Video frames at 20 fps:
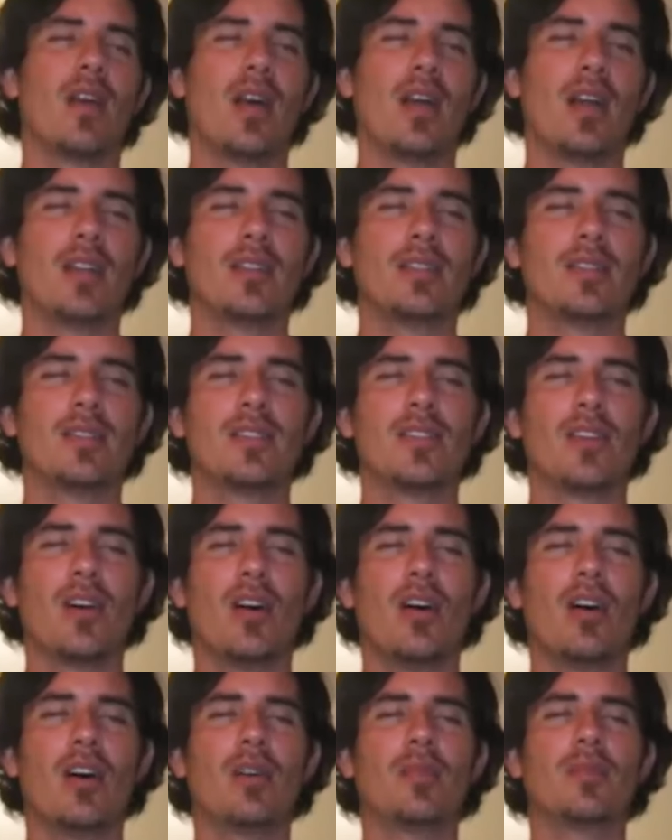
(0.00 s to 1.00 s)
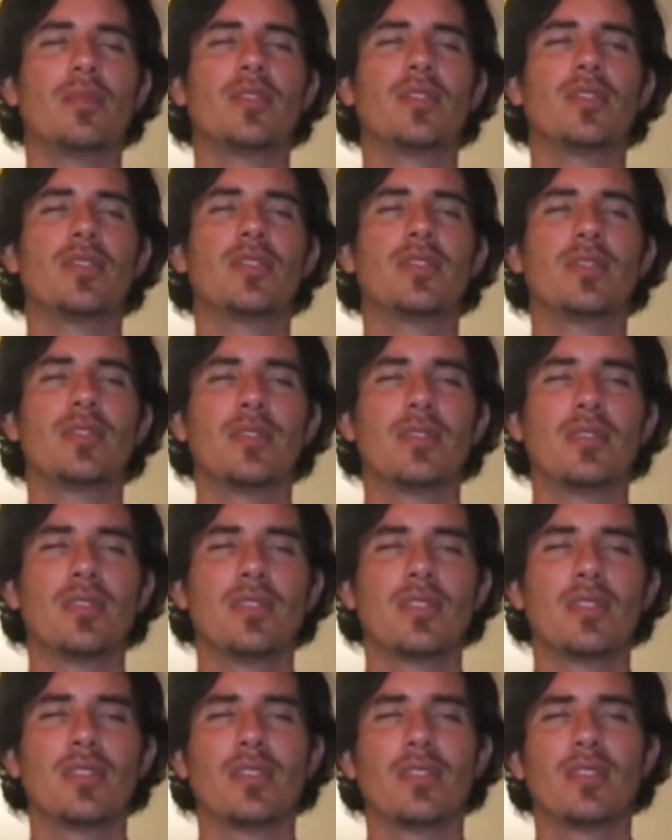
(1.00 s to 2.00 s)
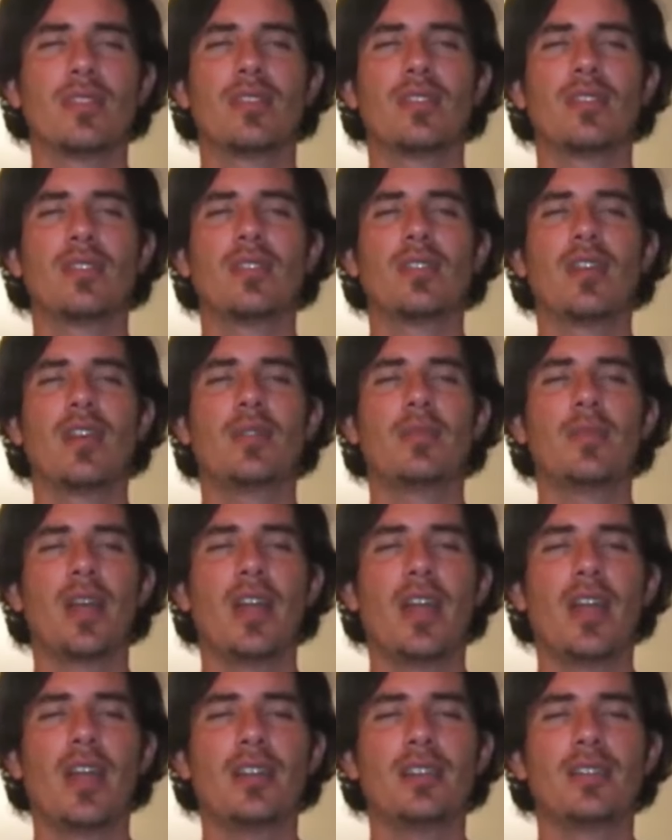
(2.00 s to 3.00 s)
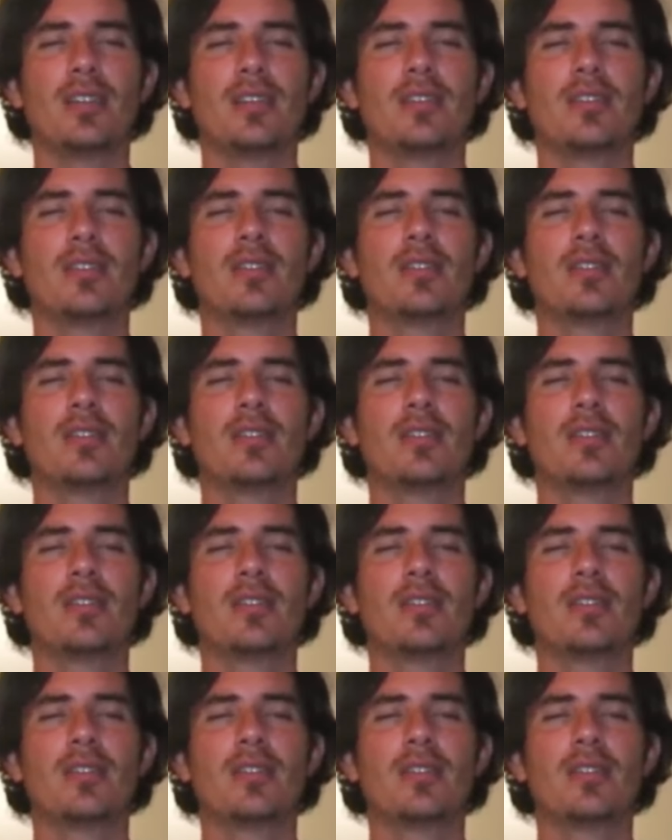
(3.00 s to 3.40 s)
hands, arms, and my head.